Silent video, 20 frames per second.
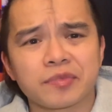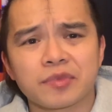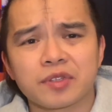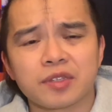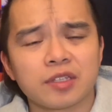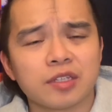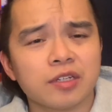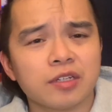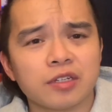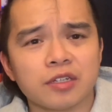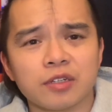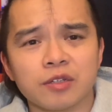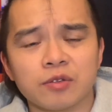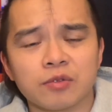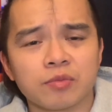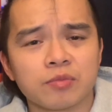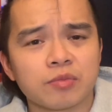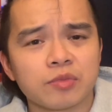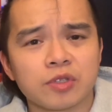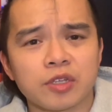the
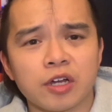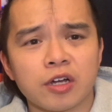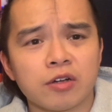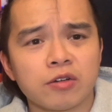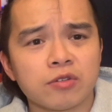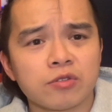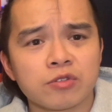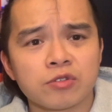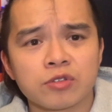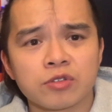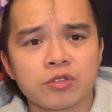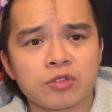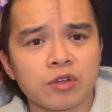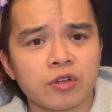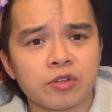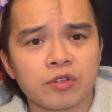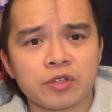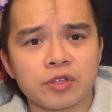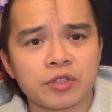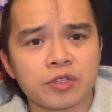dials
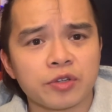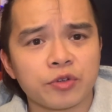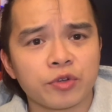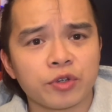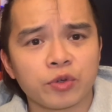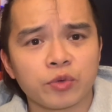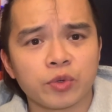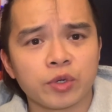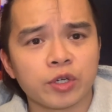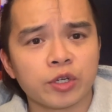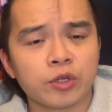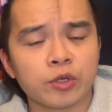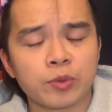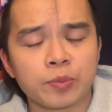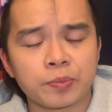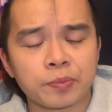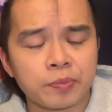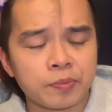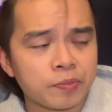on the steering wheel,